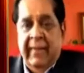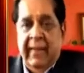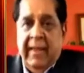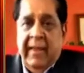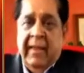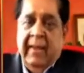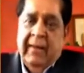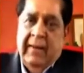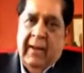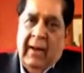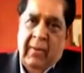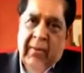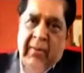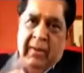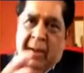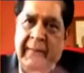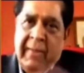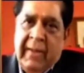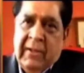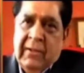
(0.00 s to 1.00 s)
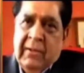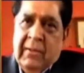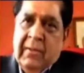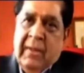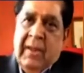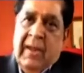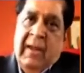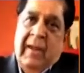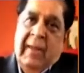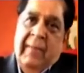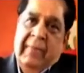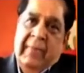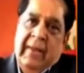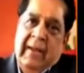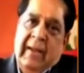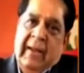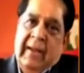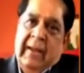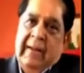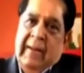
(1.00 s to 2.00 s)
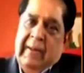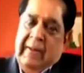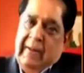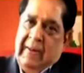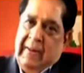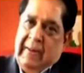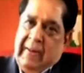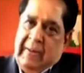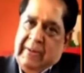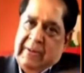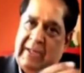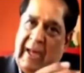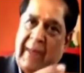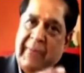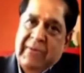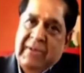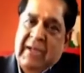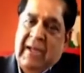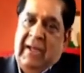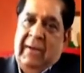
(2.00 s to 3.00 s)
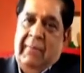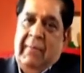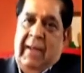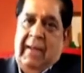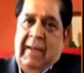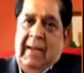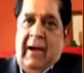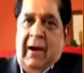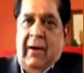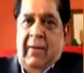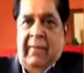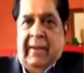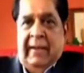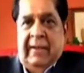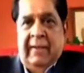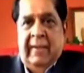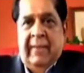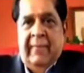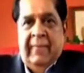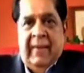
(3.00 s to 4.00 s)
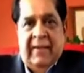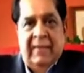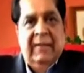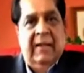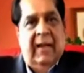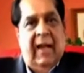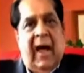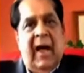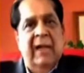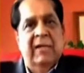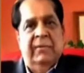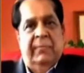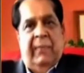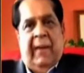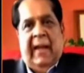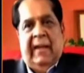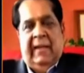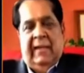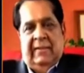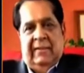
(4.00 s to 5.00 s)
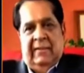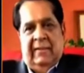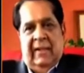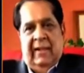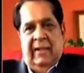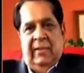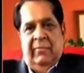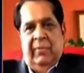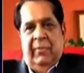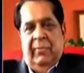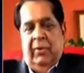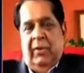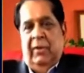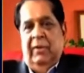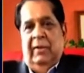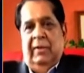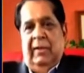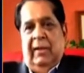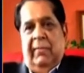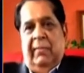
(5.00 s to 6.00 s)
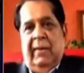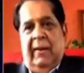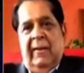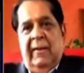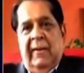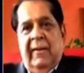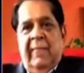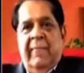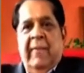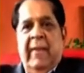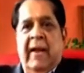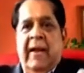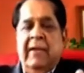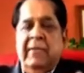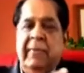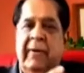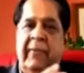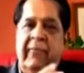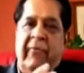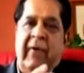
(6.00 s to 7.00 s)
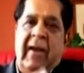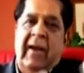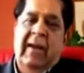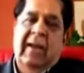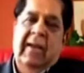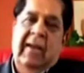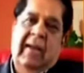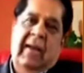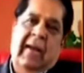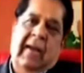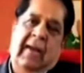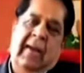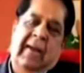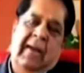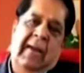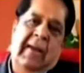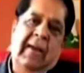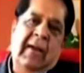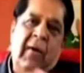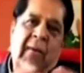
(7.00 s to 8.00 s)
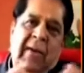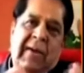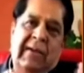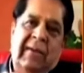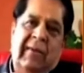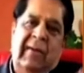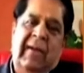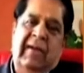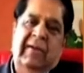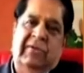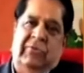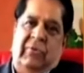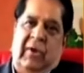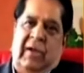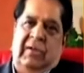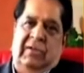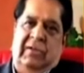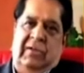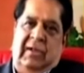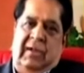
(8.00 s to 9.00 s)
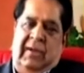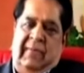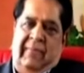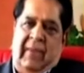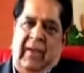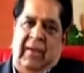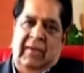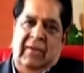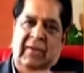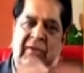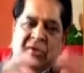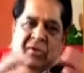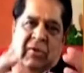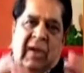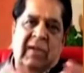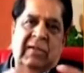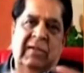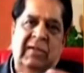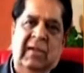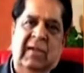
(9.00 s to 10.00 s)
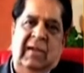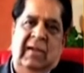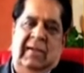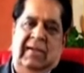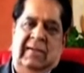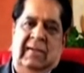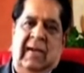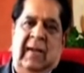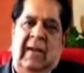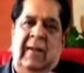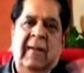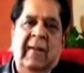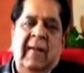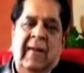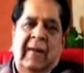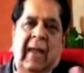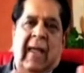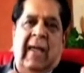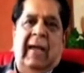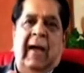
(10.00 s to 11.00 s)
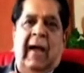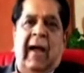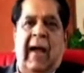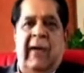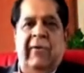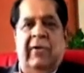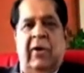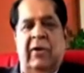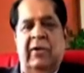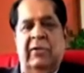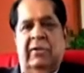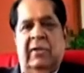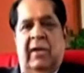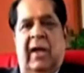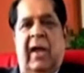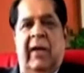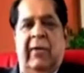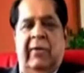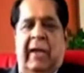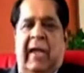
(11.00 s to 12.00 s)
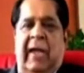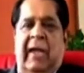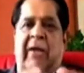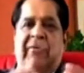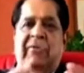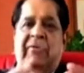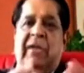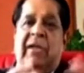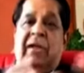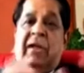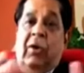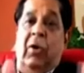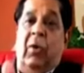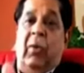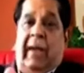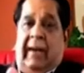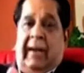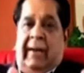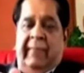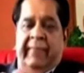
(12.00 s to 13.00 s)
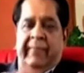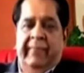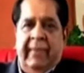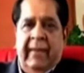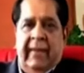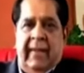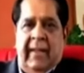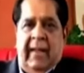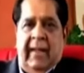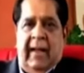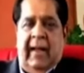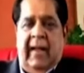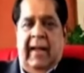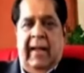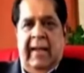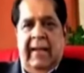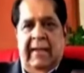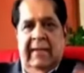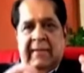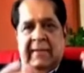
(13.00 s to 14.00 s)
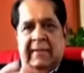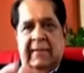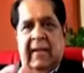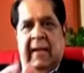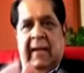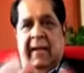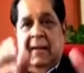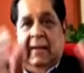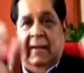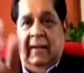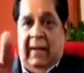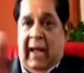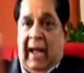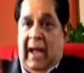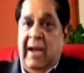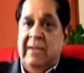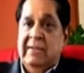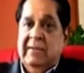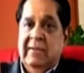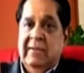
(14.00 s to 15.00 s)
Now, coming to the steps taken by the government, it's a large package that has been put on the table. It's been very innovatively structured. I think the structure is like I've seen nowhere. It is large.